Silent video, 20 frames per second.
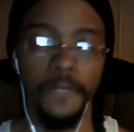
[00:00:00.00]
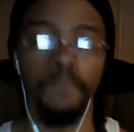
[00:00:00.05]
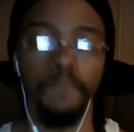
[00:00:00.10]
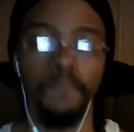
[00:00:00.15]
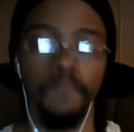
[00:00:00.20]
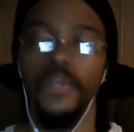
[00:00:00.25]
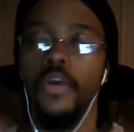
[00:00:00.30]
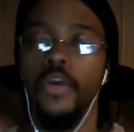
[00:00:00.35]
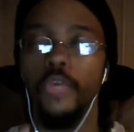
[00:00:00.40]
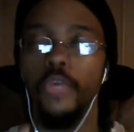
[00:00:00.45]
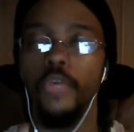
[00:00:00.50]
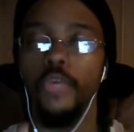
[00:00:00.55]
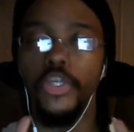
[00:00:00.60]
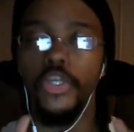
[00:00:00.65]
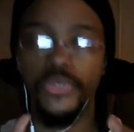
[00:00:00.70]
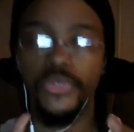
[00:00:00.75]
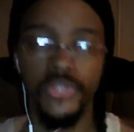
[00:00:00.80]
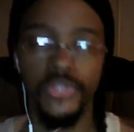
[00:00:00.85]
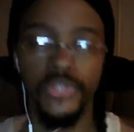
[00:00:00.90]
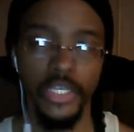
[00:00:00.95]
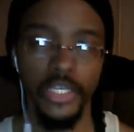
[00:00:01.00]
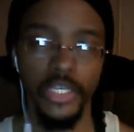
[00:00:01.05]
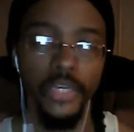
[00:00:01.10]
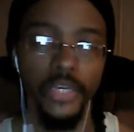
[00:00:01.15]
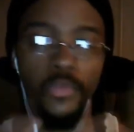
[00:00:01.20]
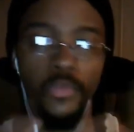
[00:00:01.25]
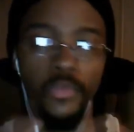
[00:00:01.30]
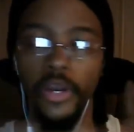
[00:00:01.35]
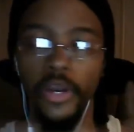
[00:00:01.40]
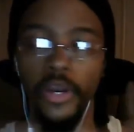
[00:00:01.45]
where you see
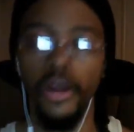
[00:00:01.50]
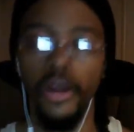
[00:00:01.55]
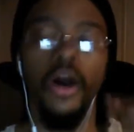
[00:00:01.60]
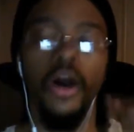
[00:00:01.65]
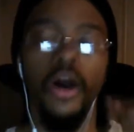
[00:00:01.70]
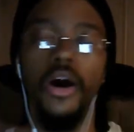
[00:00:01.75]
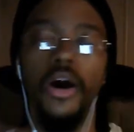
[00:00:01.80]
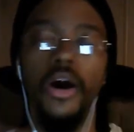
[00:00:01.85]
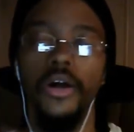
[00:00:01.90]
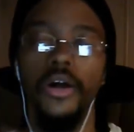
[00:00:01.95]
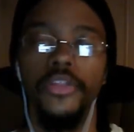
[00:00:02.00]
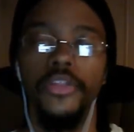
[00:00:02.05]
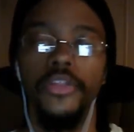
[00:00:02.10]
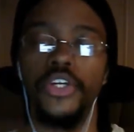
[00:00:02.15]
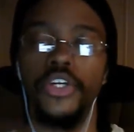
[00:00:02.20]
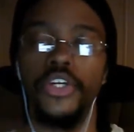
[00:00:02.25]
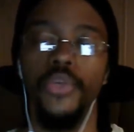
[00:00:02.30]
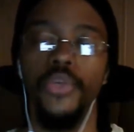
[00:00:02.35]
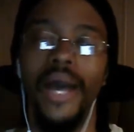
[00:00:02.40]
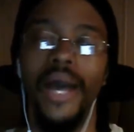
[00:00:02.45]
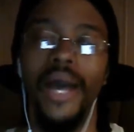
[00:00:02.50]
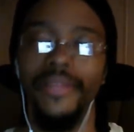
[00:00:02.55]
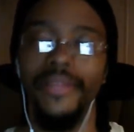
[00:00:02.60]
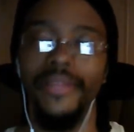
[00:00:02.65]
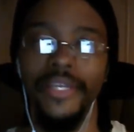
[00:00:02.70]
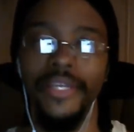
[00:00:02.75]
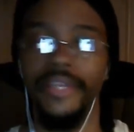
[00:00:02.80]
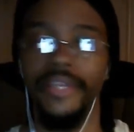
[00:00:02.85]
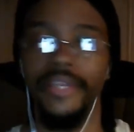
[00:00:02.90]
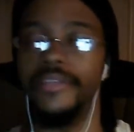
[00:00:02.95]
where all the
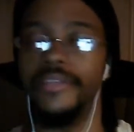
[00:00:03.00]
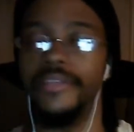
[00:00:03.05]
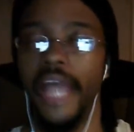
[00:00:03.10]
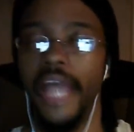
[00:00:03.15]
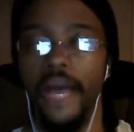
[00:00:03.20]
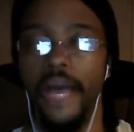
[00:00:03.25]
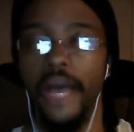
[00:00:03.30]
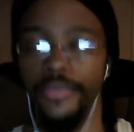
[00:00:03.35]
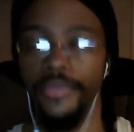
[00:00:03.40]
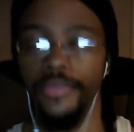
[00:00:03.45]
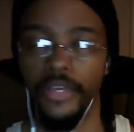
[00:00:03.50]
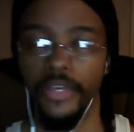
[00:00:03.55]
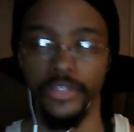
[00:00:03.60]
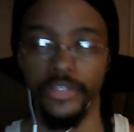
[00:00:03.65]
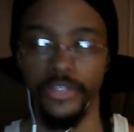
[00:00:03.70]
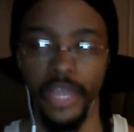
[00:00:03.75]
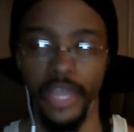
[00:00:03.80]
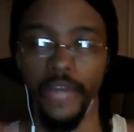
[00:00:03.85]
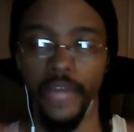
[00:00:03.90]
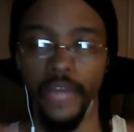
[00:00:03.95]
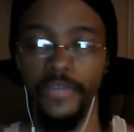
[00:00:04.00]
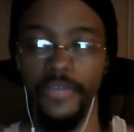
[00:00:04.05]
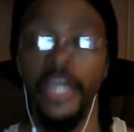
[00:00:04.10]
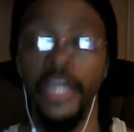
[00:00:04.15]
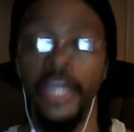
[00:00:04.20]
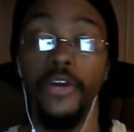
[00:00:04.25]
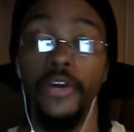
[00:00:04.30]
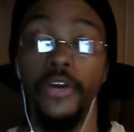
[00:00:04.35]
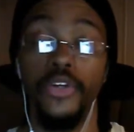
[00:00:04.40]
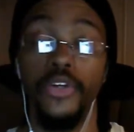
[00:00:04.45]
dualities and how things kind of
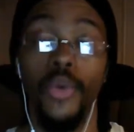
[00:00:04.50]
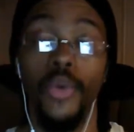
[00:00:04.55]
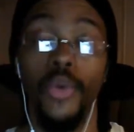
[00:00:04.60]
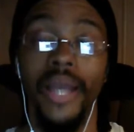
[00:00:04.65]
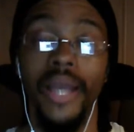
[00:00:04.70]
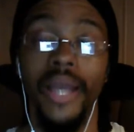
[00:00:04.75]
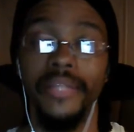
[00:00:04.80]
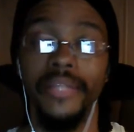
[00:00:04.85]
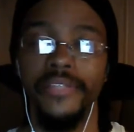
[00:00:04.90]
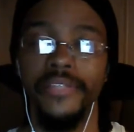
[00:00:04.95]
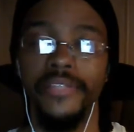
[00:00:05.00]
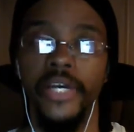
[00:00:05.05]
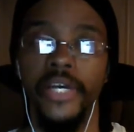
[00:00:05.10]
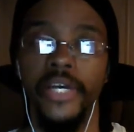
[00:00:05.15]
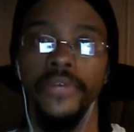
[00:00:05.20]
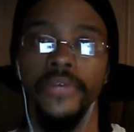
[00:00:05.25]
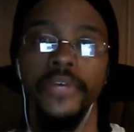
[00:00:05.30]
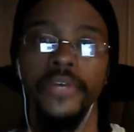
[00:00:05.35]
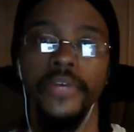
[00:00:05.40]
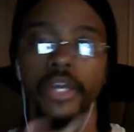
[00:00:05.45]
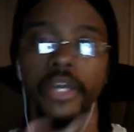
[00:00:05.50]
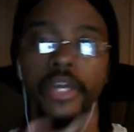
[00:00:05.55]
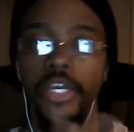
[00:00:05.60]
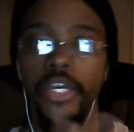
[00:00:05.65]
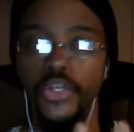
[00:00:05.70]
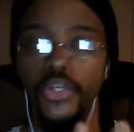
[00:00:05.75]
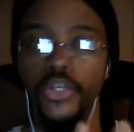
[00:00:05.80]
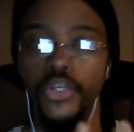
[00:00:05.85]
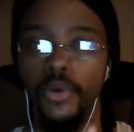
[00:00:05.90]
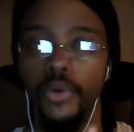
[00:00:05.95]
intertwine itself into a
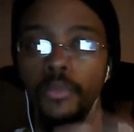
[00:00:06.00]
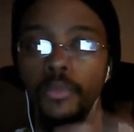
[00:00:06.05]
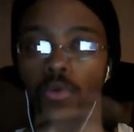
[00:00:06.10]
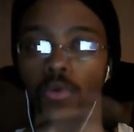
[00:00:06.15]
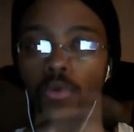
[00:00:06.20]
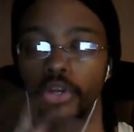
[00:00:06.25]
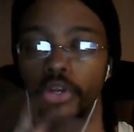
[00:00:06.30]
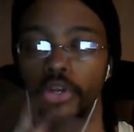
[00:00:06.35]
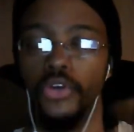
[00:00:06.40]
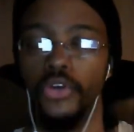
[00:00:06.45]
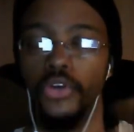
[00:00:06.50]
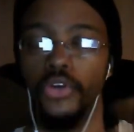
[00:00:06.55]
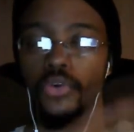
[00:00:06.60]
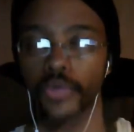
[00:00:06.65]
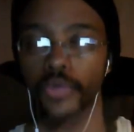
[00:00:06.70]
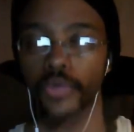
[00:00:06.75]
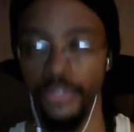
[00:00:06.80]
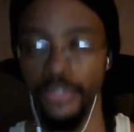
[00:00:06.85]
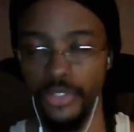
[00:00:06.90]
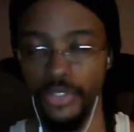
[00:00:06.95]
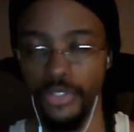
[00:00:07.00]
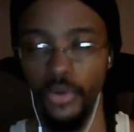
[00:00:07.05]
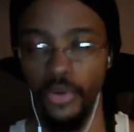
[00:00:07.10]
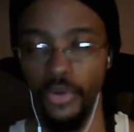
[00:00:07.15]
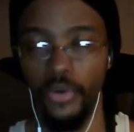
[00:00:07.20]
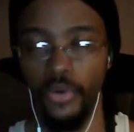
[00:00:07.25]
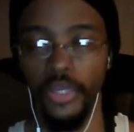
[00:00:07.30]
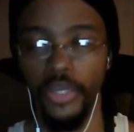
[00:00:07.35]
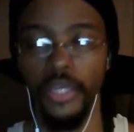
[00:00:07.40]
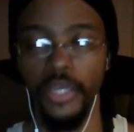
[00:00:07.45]
more congruent
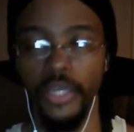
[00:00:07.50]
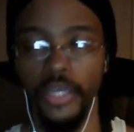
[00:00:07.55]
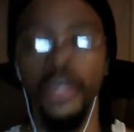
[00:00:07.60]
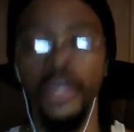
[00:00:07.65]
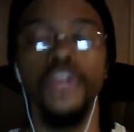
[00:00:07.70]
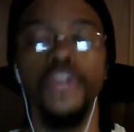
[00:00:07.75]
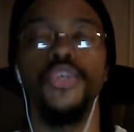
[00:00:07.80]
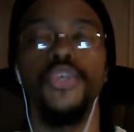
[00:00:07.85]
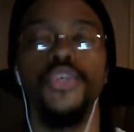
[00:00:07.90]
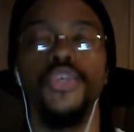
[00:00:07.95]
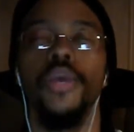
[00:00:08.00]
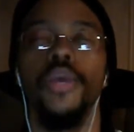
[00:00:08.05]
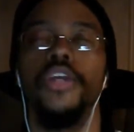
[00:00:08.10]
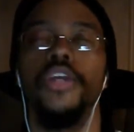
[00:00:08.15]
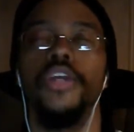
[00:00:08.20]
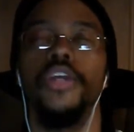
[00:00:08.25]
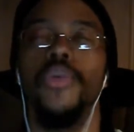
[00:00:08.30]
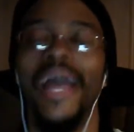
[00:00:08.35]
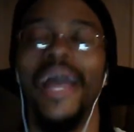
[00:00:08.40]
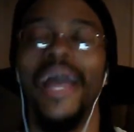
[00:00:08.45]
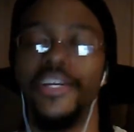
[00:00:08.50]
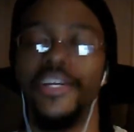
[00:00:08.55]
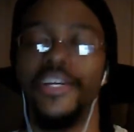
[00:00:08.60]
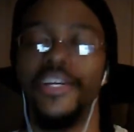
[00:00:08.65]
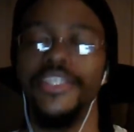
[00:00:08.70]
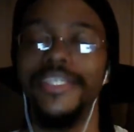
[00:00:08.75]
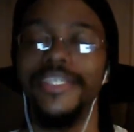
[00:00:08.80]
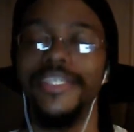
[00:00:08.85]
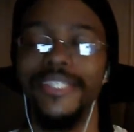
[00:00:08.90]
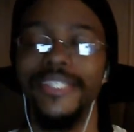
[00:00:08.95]
story, to where you actually
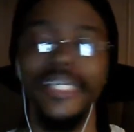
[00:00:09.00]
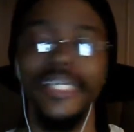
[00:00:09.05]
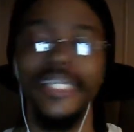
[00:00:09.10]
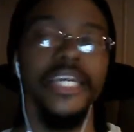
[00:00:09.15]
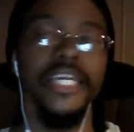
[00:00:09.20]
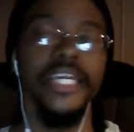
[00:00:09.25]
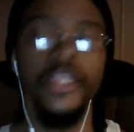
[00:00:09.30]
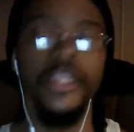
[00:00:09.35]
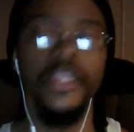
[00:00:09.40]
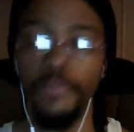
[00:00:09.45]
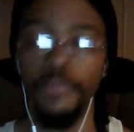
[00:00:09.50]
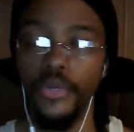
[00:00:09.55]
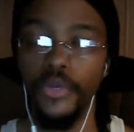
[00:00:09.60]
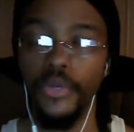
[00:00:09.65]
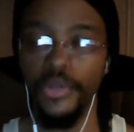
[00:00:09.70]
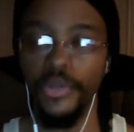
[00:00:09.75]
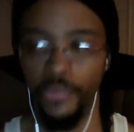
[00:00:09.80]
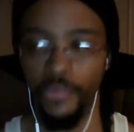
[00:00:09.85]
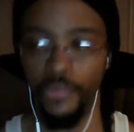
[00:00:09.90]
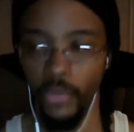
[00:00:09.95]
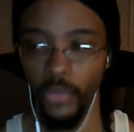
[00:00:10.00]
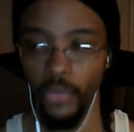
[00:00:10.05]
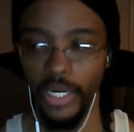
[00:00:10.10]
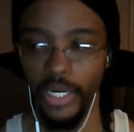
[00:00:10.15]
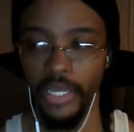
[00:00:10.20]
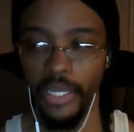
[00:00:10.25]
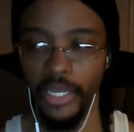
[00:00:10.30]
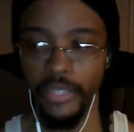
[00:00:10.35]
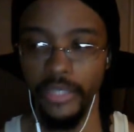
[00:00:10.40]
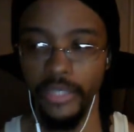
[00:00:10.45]
see the beauty for what it
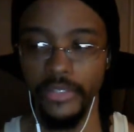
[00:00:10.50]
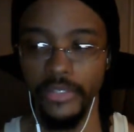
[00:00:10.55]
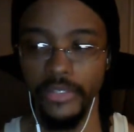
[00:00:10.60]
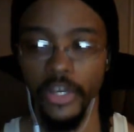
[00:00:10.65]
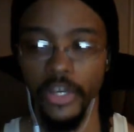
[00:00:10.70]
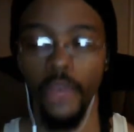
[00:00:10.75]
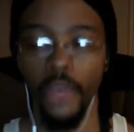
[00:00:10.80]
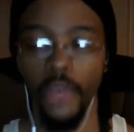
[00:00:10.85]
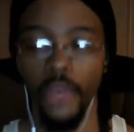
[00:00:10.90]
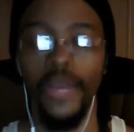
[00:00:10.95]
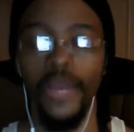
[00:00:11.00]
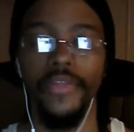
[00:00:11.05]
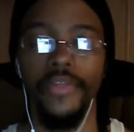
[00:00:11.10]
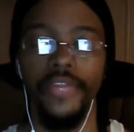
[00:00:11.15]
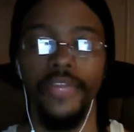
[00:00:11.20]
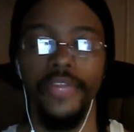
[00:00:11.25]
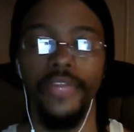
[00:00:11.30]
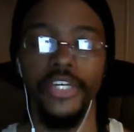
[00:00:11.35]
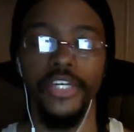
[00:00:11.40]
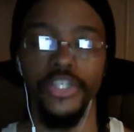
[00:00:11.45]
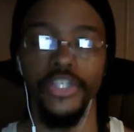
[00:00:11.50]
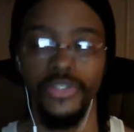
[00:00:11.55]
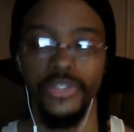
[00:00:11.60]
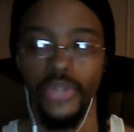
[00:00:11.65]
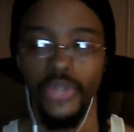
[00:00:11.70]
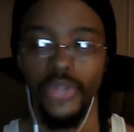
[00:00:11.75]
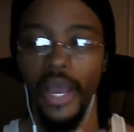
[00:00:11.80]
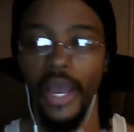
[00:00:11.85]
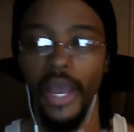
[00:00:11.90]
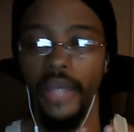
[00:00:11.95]
is, rather than just
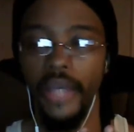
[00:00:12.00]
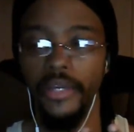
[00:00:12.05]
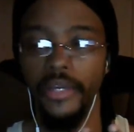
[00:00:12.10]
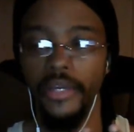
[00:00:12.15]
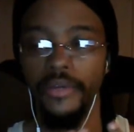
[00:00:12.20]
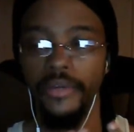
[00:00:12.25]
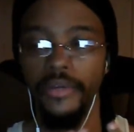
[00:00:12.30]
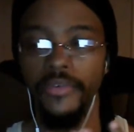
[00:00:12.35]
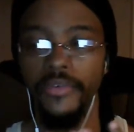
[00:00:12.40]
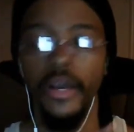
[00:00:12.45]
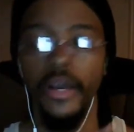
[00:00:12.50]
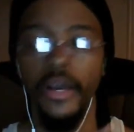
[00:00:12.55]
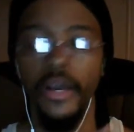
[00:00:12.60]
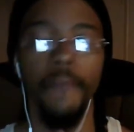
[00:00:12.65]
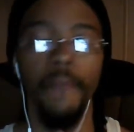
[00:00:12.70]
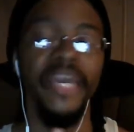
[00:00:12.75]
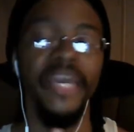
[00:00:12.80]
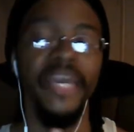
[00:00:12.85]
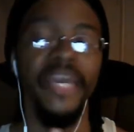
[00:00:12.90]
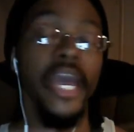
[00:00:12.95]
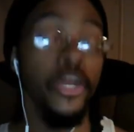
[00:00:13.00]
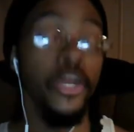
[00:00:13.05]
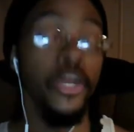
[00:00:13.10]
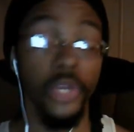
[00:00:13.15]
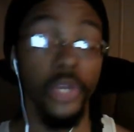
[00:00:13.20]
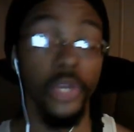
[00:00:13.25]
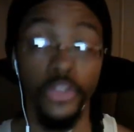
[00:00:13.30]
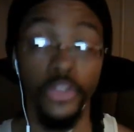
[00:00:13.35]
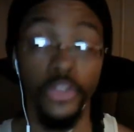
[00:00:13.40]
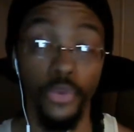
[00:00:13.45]
kind of meandering
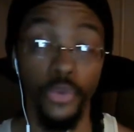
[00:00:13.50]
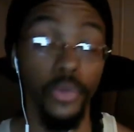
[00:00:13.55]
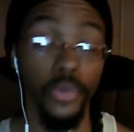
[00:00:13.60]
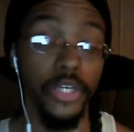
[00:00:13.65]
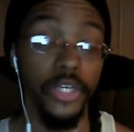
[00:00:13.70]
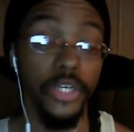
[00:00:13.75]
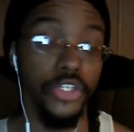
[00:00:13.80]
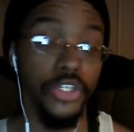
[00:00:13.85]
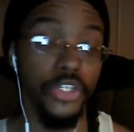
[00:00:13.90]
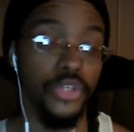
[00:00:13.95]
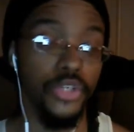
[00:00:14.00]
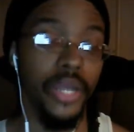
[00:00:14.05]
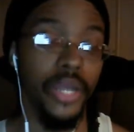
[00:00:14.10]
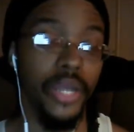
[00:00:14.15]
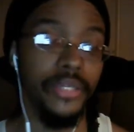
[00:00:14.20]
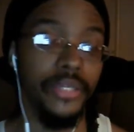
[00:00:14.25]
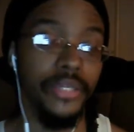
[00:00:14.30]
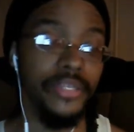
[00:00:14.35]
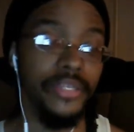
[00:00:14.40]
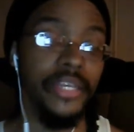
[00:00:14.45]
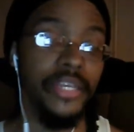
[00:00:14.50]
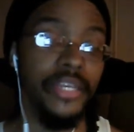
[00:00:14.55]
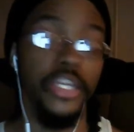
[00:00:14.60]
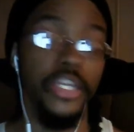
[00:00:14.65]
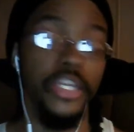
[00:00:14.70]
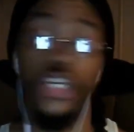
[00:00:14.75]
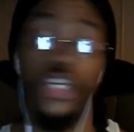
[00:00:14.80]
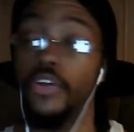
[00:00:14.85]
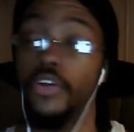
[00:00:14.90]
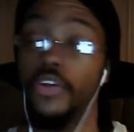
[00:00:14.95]
through it, just trying to say that you're
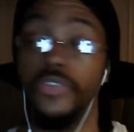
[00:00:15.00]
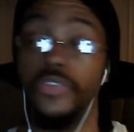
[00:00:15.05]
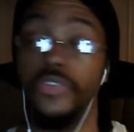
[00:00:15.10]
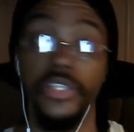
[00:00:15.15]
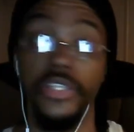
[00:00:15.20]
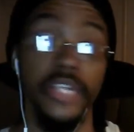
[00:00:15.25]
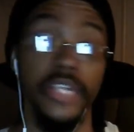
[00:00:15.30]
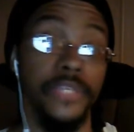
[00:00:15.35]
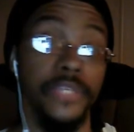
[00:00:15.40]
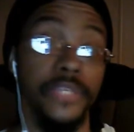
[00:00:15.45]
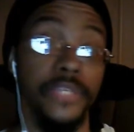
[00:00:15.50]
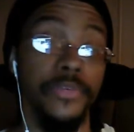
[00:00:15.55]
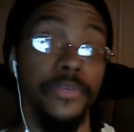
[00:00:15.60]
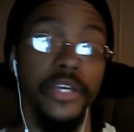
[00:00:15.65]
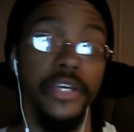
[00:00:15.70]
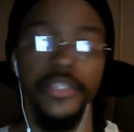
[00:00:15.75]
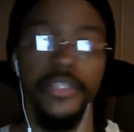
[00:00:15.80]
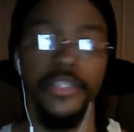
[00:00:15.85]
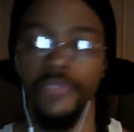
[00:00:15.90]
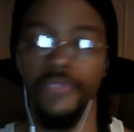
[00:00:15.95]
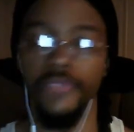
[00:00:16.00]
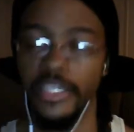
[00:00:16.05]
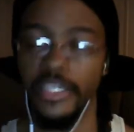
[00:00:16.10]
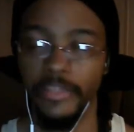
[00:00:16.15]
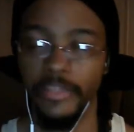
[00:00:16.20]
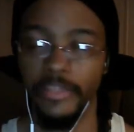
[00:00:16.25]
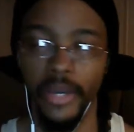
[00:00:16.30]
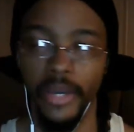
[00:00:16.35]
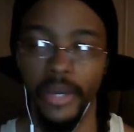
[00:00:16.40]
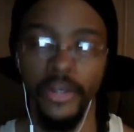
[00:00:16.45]
successful because of this amount
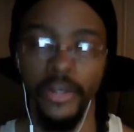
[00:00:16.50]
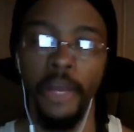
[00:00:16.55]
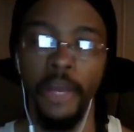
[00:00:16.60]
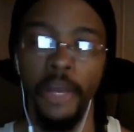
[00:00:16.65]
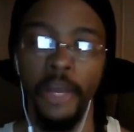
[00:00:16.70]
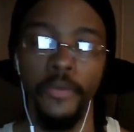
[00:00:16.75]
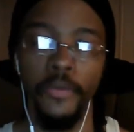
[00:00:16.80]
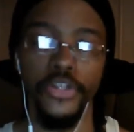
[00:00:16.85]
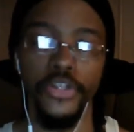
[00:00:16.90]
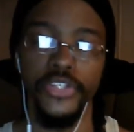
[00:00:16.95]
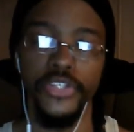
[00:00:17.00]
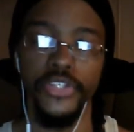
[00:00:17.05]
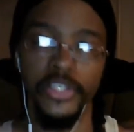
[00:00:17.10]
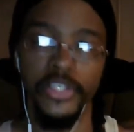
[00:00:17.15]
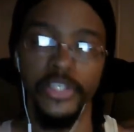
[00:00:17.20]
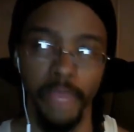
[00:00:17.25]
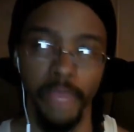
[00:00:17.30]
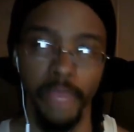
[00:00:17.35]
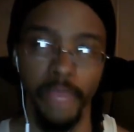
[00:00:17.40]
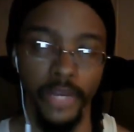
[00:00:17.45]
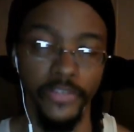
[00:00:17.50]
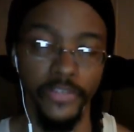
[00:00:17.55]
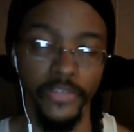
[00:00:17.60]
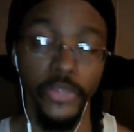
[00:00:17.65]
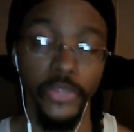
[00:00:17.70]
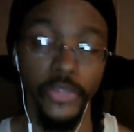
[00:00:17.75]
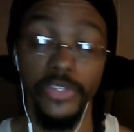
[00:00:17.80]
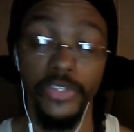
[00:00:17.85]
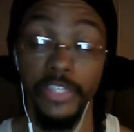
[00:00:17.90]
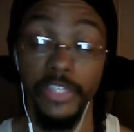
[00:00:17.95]
of numbers, this amount of views,
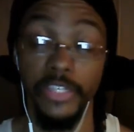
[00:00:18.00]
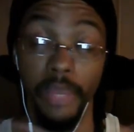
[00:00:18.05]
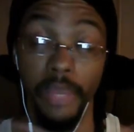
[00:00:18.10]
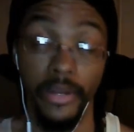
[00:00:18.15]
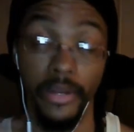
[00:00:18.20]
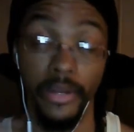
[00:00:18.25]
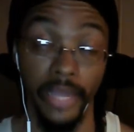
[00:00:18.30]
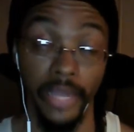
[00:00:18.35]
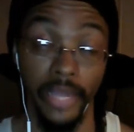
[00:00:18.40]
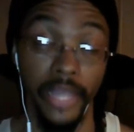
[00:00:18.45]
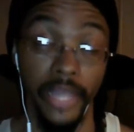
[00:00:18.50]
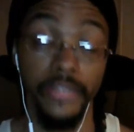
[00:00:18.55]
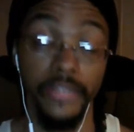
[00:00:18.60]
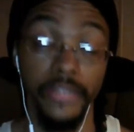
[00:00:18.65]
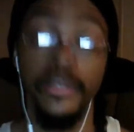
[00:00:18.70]
this amount of likes,